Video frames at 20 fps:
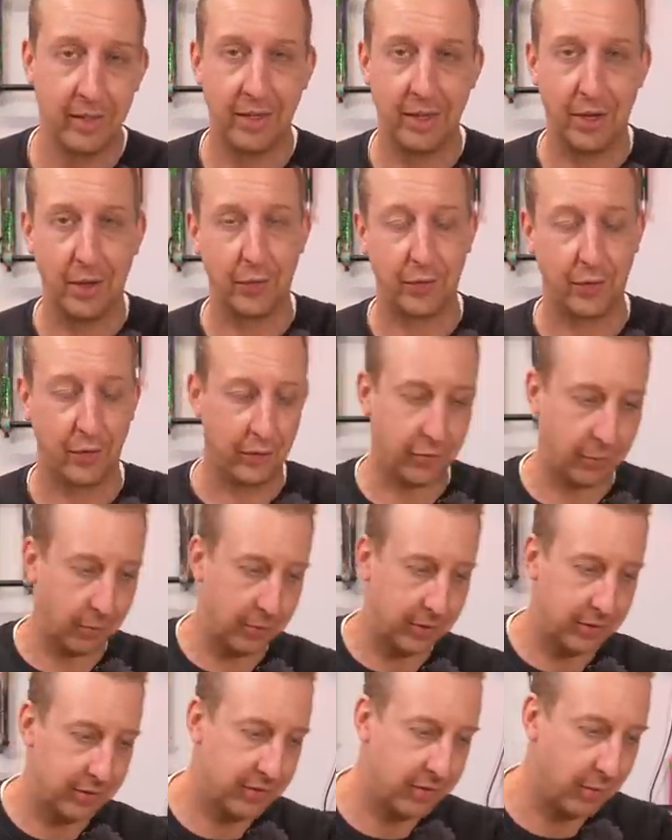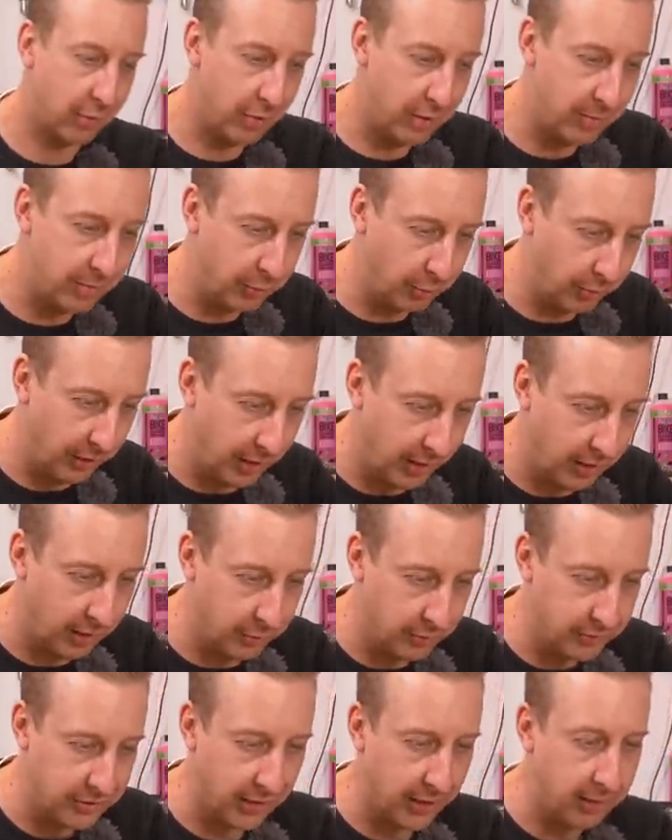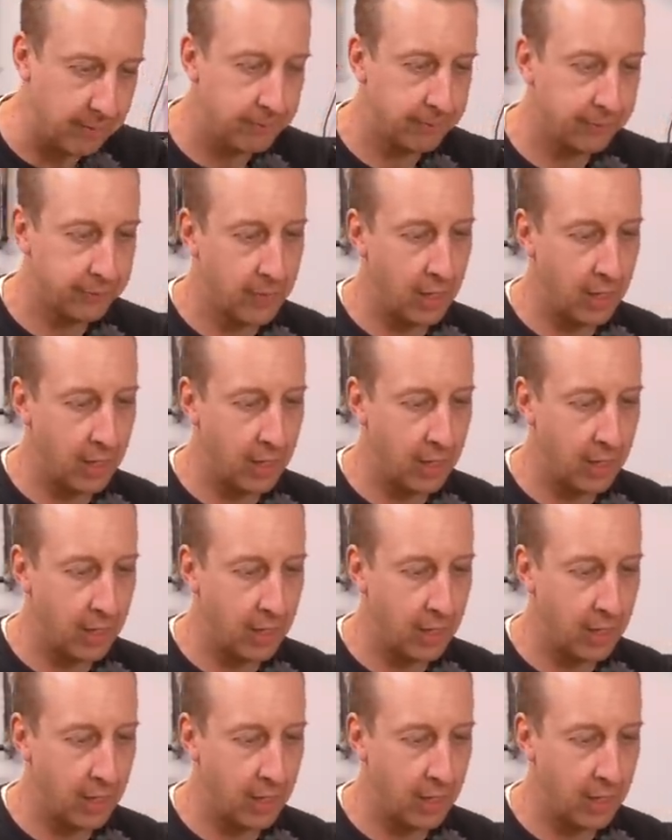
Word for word: Uh, so somewhere, somewhere in the middle there, I would say.